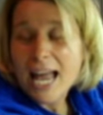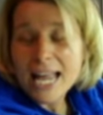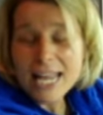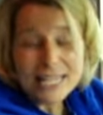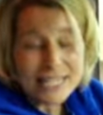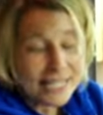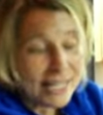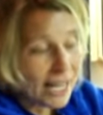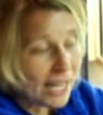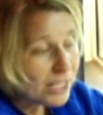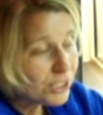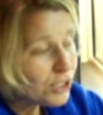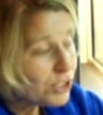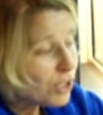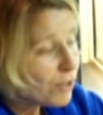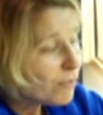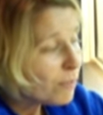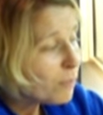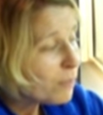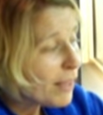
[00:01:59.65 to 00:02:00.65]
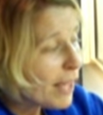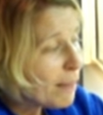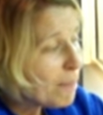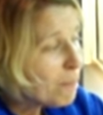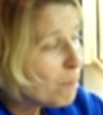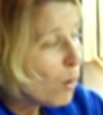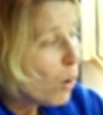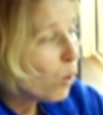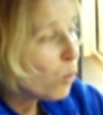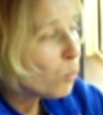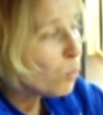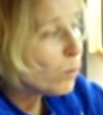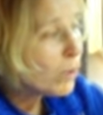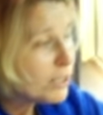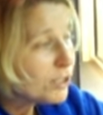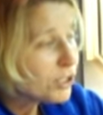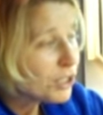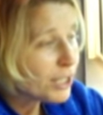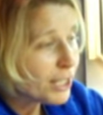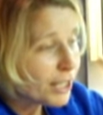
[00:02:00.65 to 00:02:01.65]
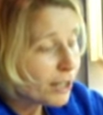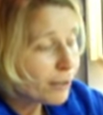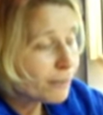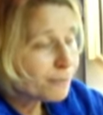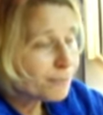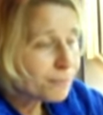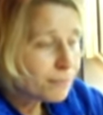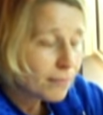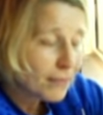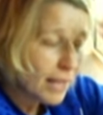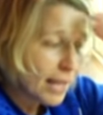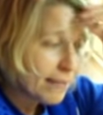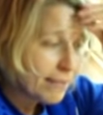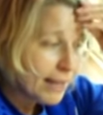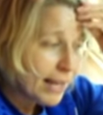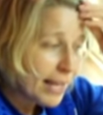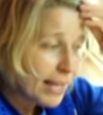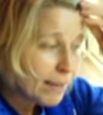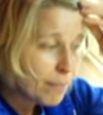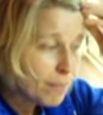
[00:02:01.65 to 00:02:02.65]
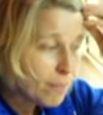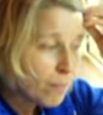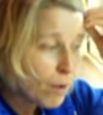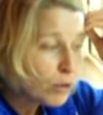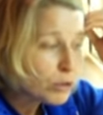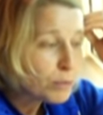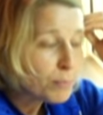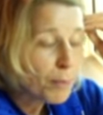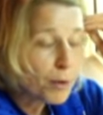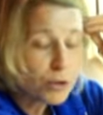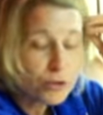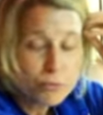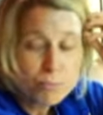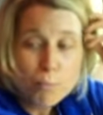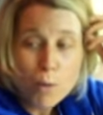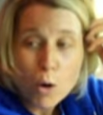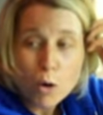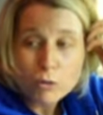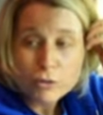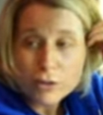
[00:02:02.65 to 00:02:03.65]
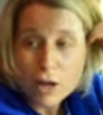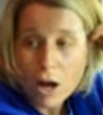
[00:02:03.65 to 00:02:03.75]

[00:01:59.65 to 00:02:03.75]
It does. You know, they molt once a year, and most birds molt